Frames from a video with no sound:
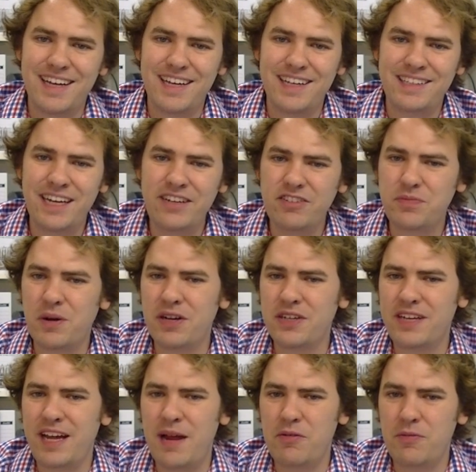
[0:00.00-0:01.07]
Dangerous
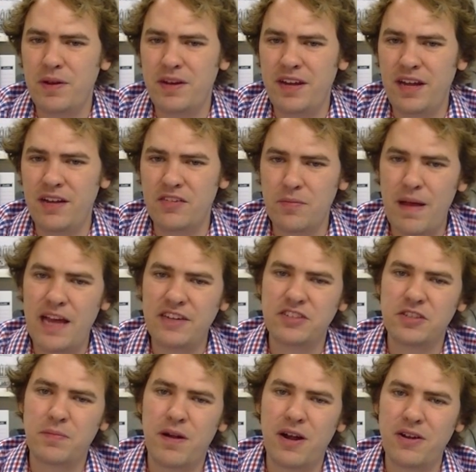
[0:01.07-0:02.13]
Prototypes maintains a
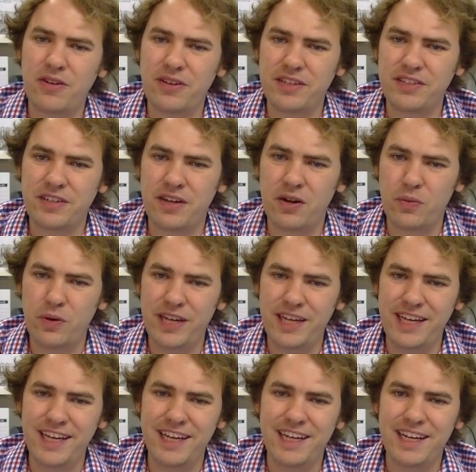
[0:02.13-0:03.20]
master part list on our
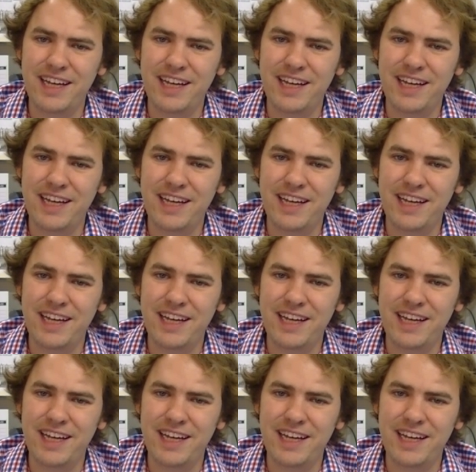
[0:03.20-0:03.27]
wiki,